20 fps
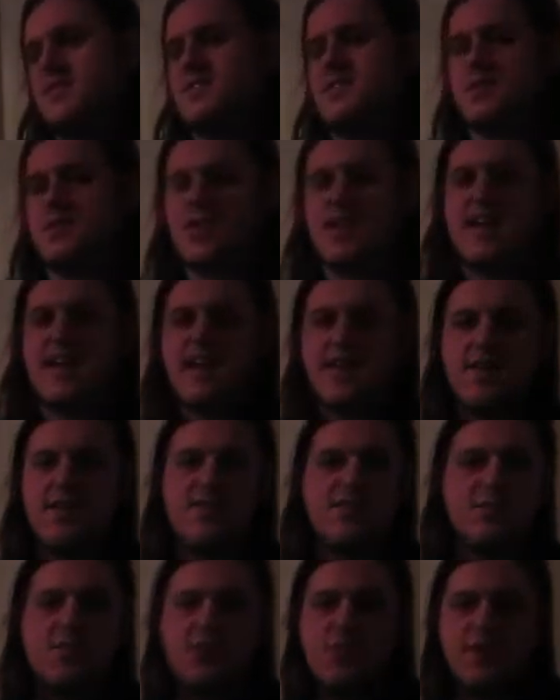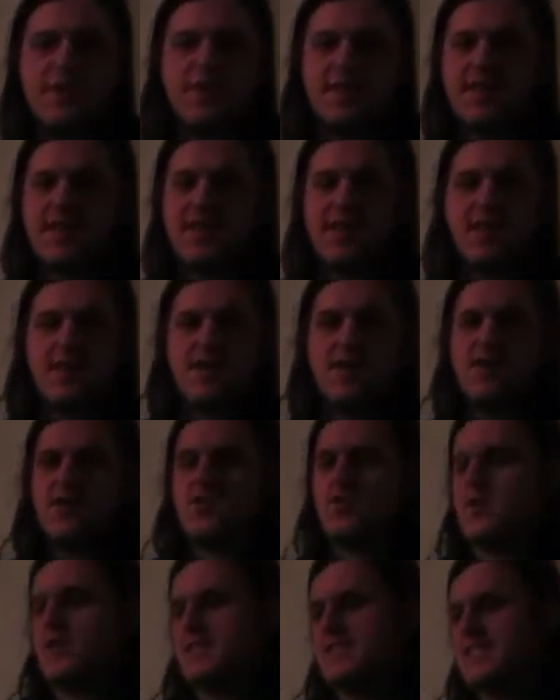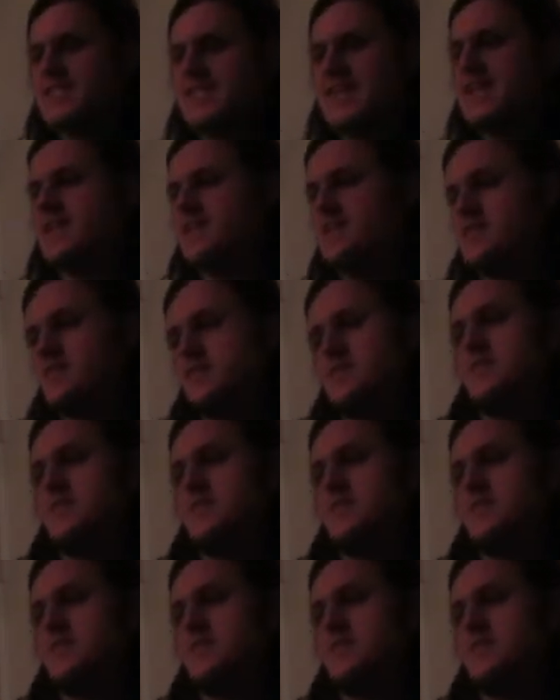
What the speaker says: So you get comfortable with it, you know, your 26.